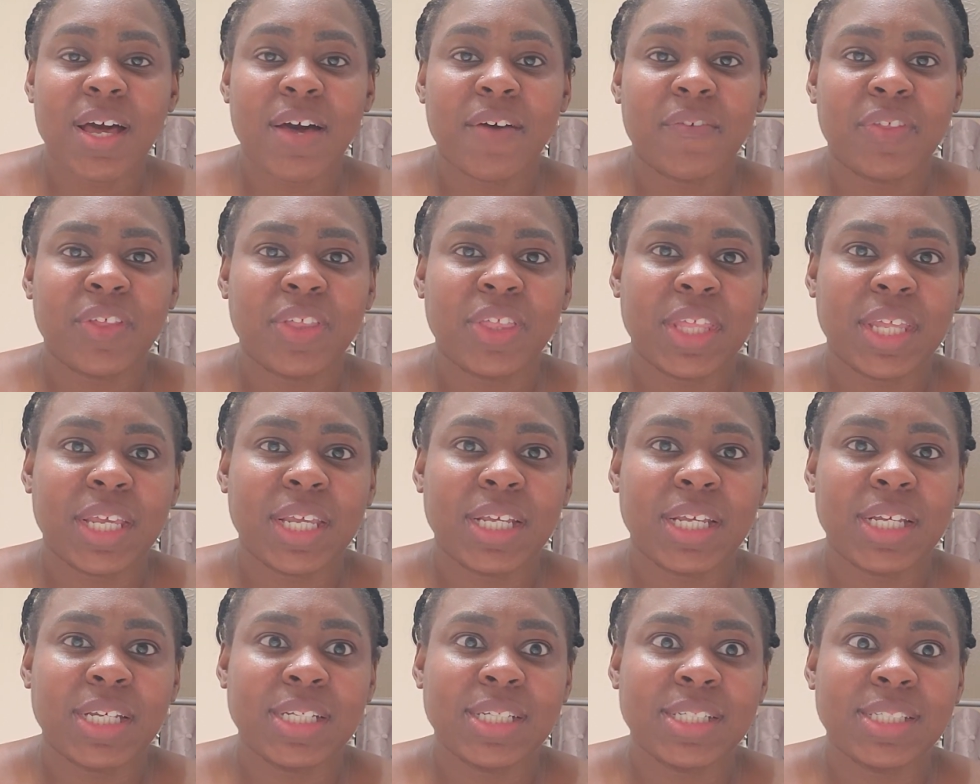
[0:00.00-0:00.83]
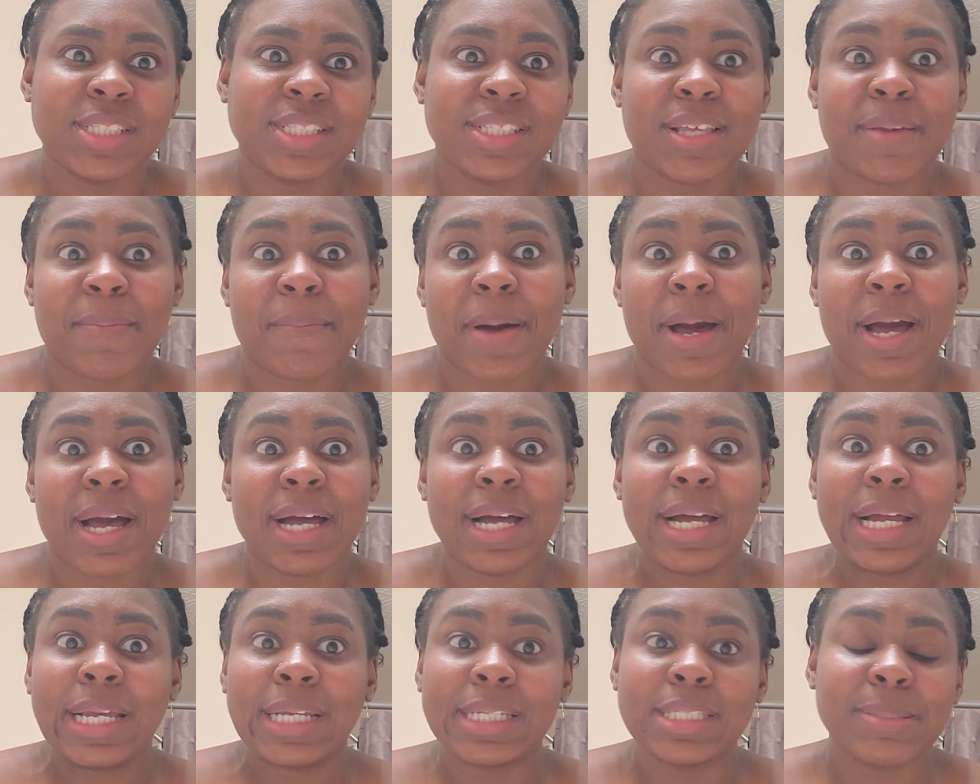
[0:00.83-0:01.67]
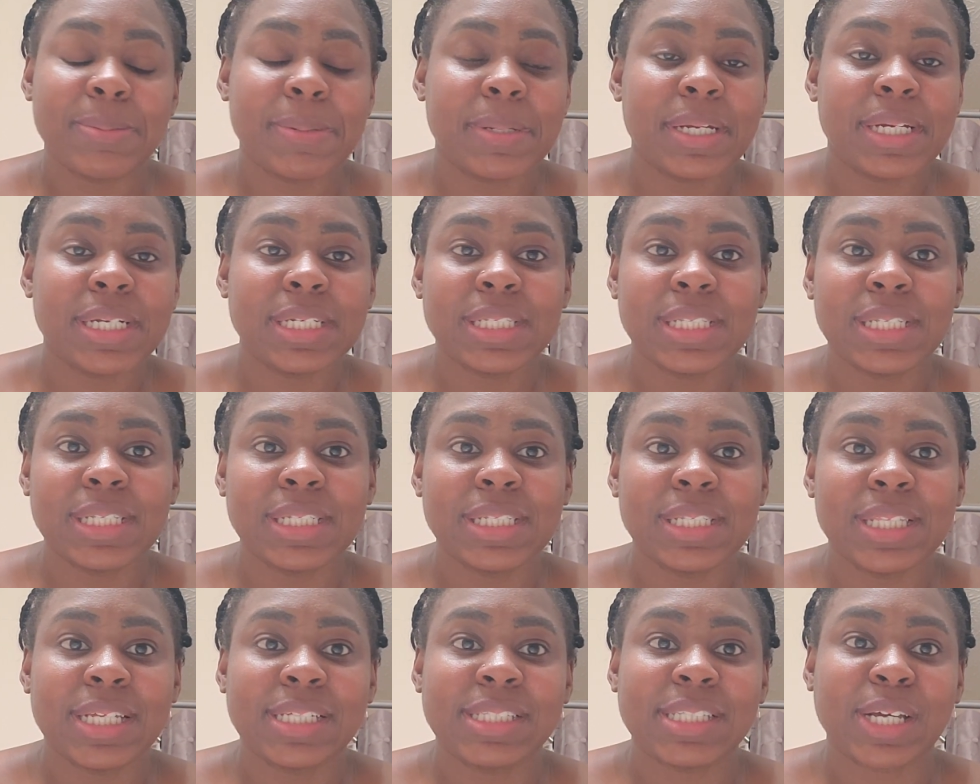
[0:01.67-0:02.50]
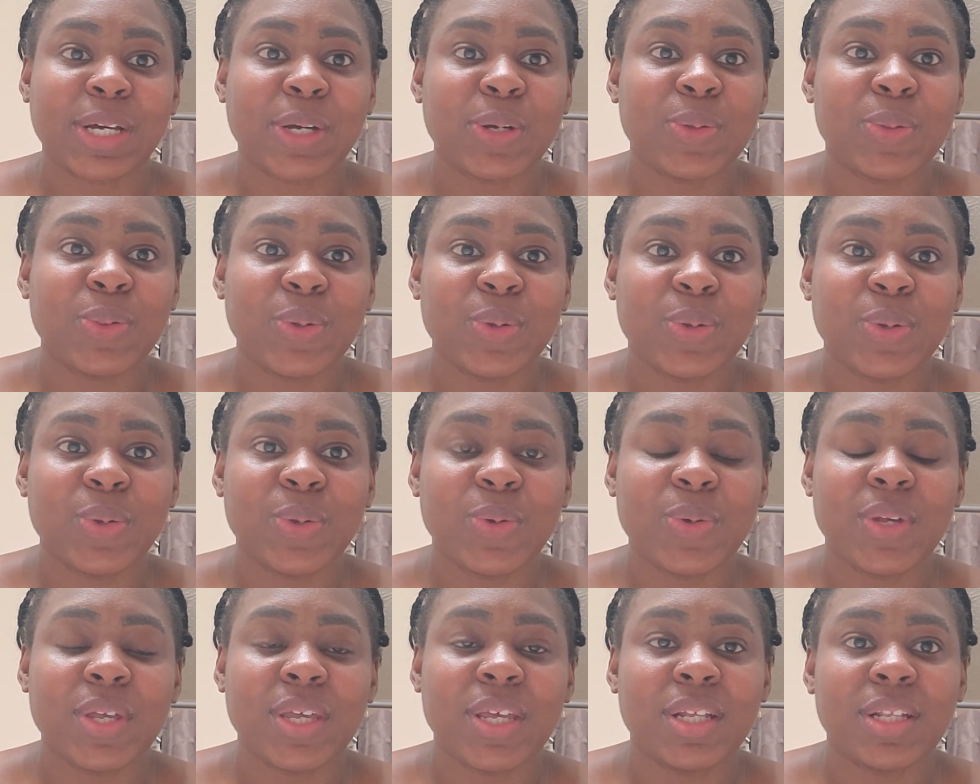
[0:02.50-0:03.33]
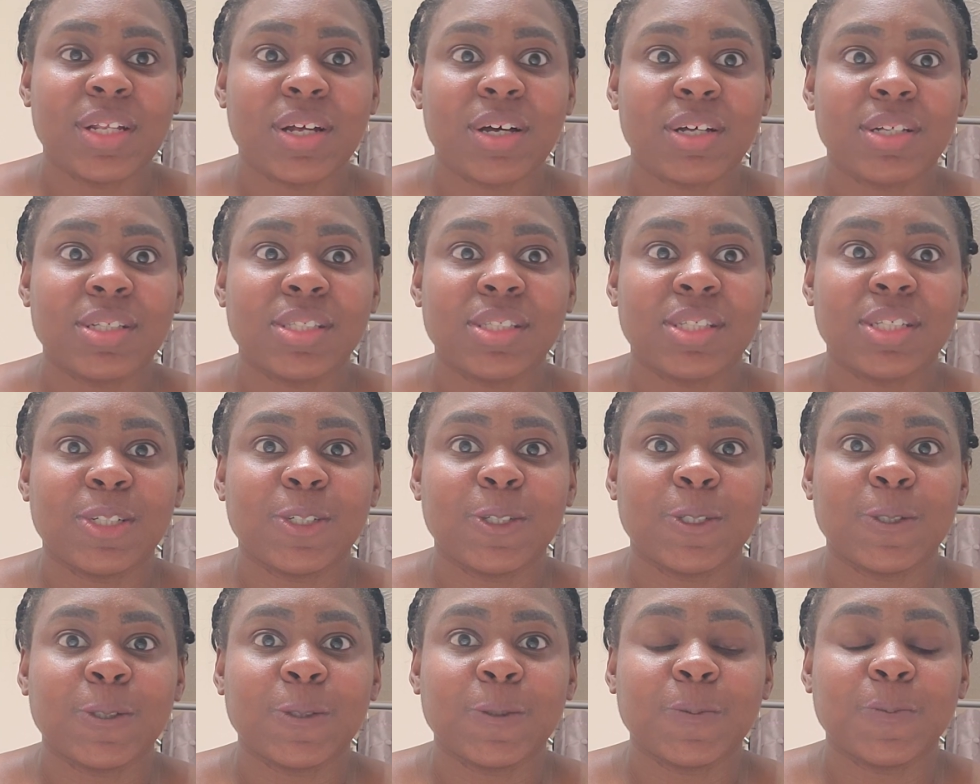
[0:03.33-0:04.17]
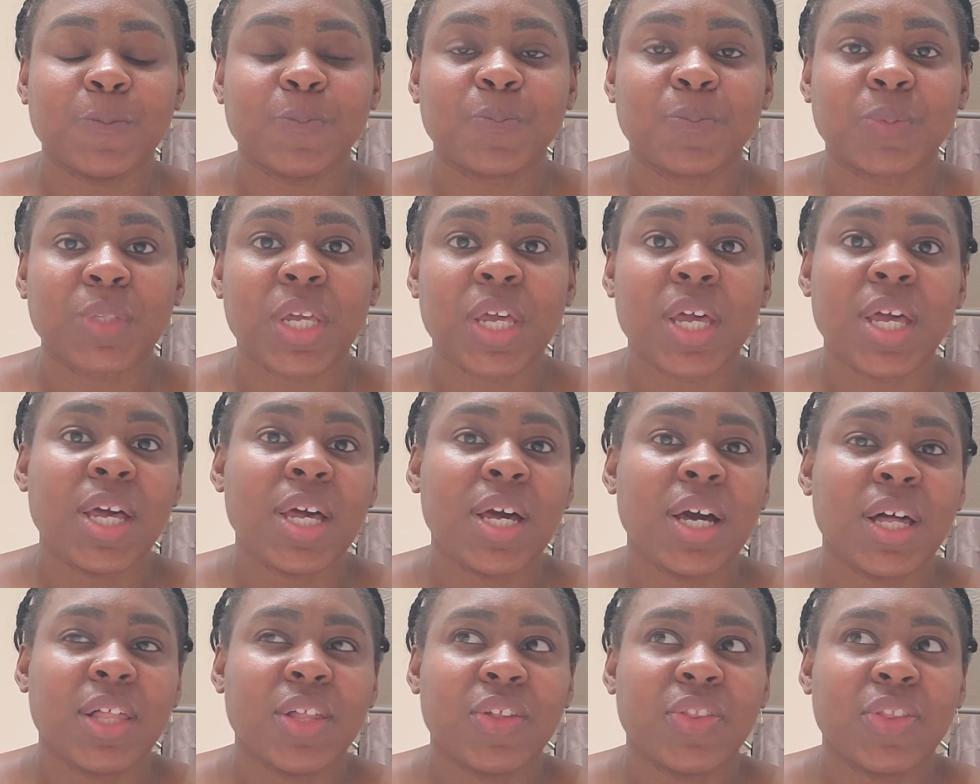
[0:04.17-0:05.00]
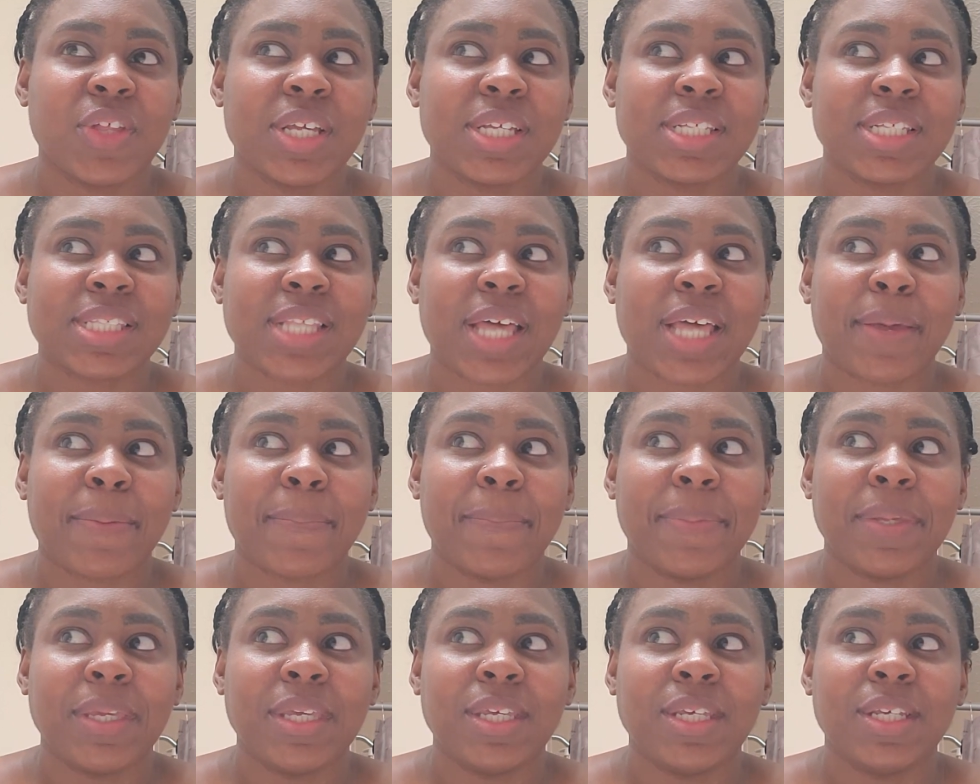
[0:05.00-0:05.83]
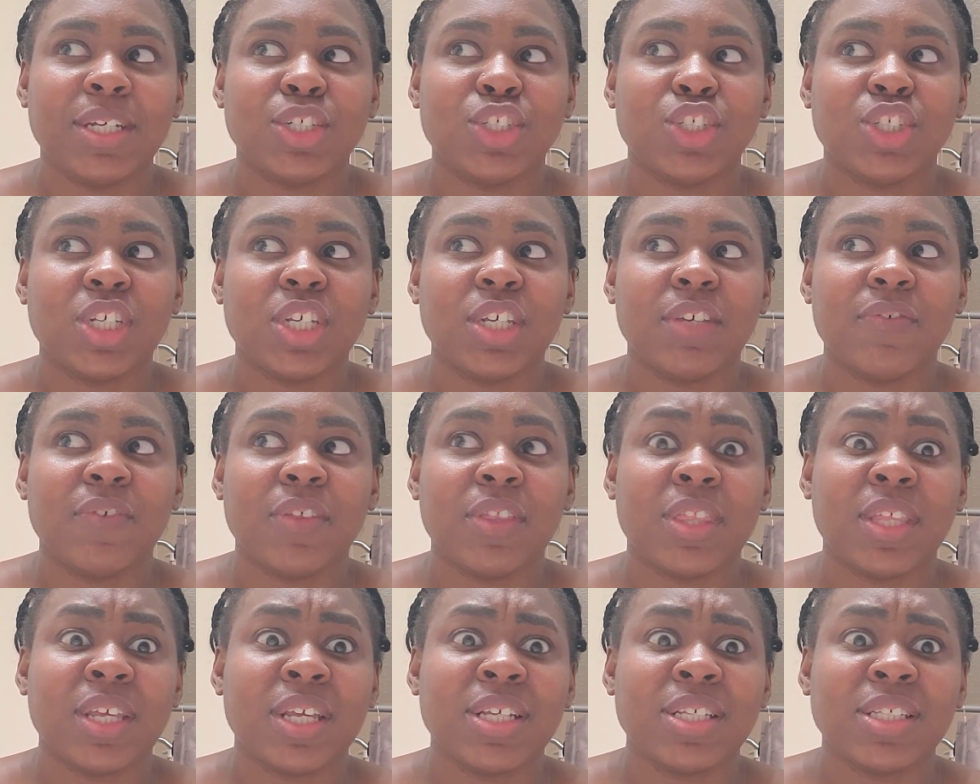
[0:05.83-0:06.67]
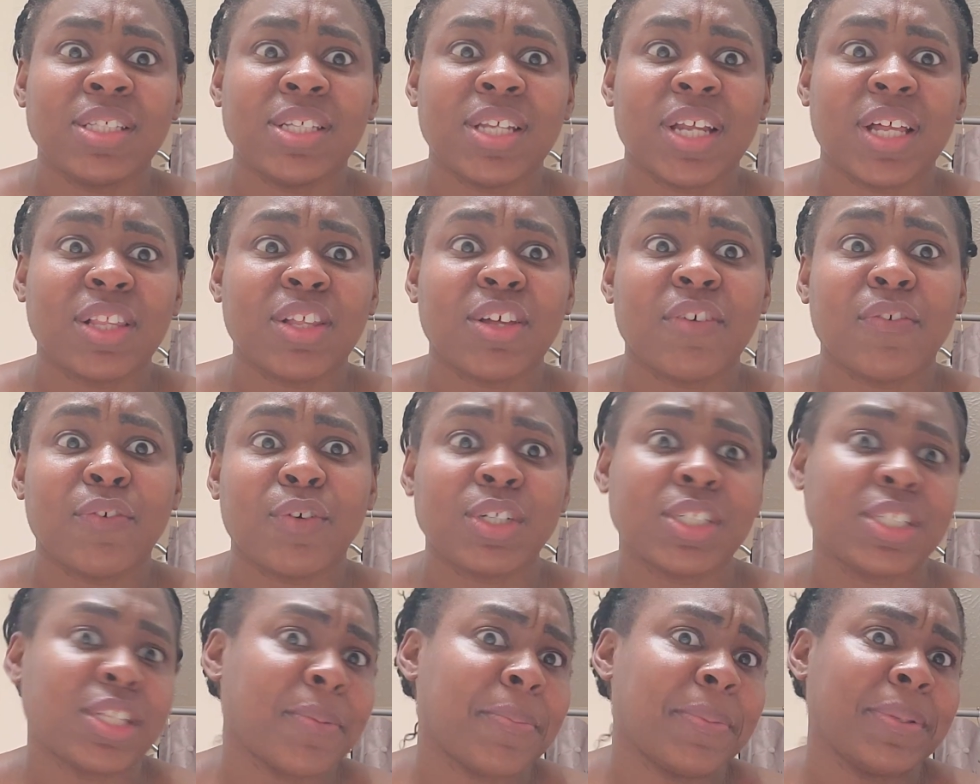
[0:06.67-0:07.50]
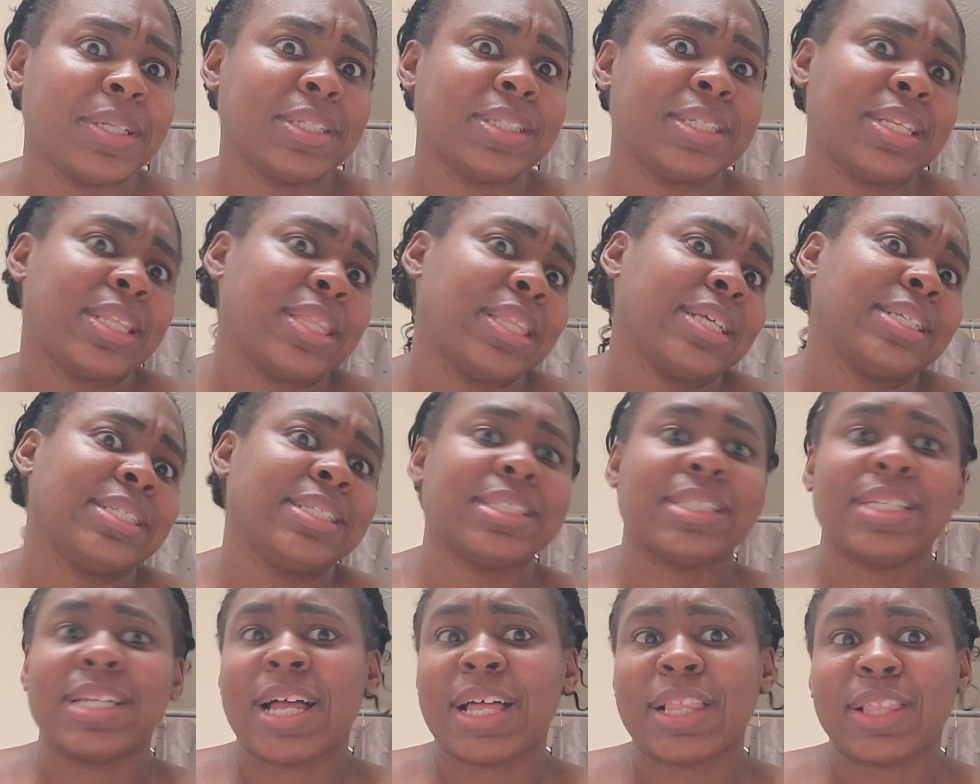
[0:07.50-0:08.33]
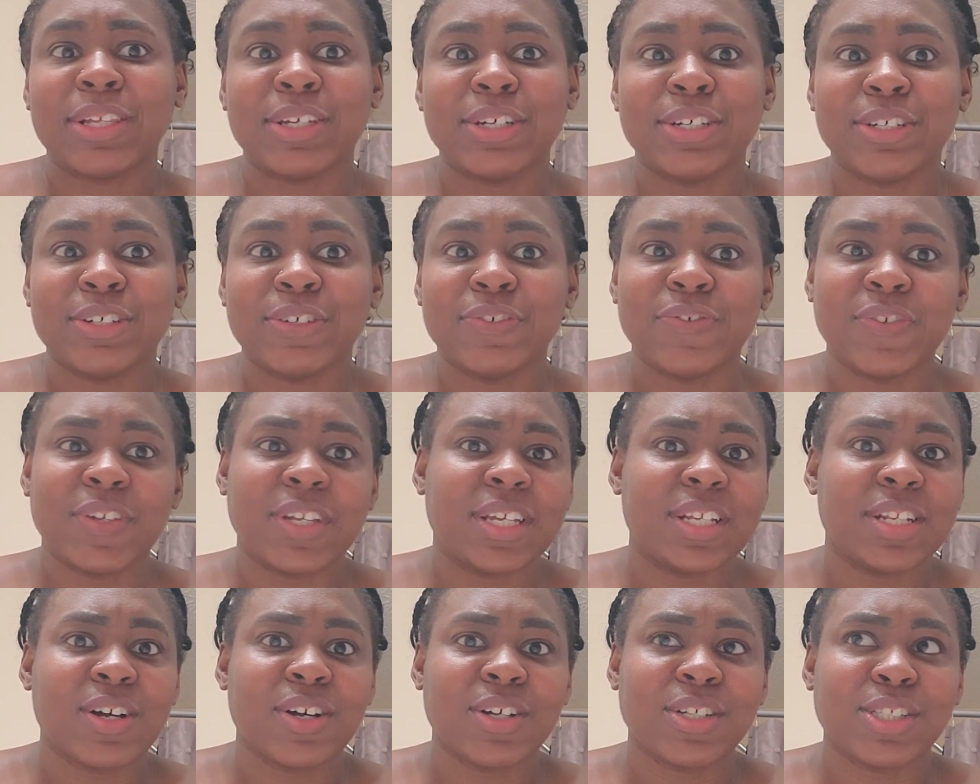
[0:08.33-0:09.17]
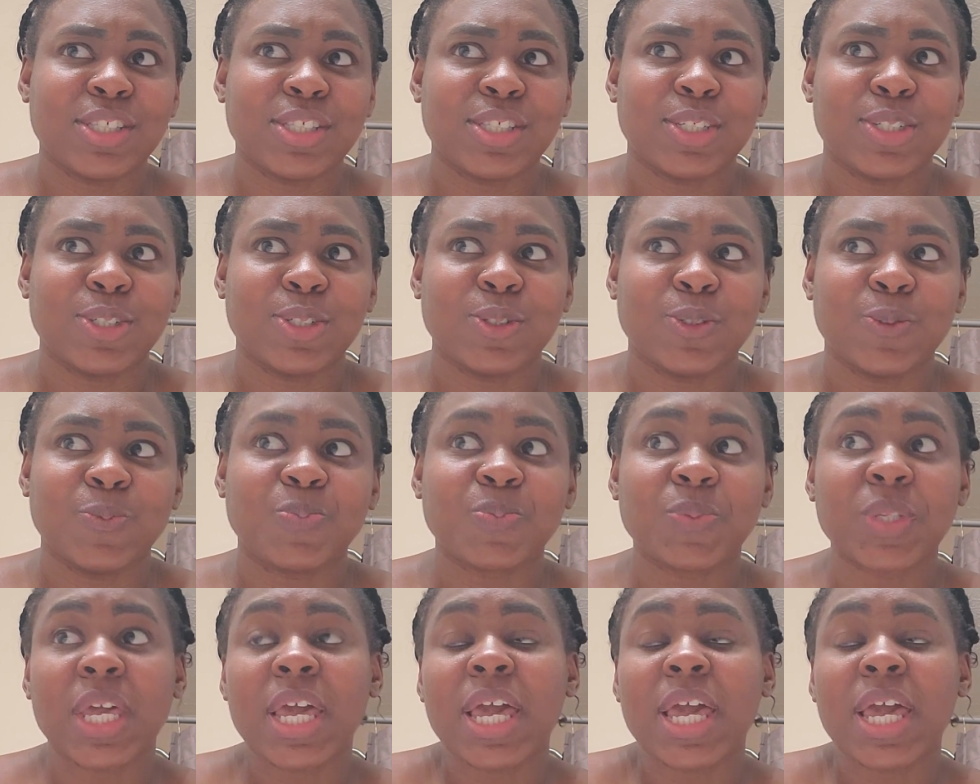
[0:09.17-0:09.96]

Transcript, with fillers: of the things and my experiences, things I go through, and also um, other things like me achieving things that I love or stepping into the things that I love, and also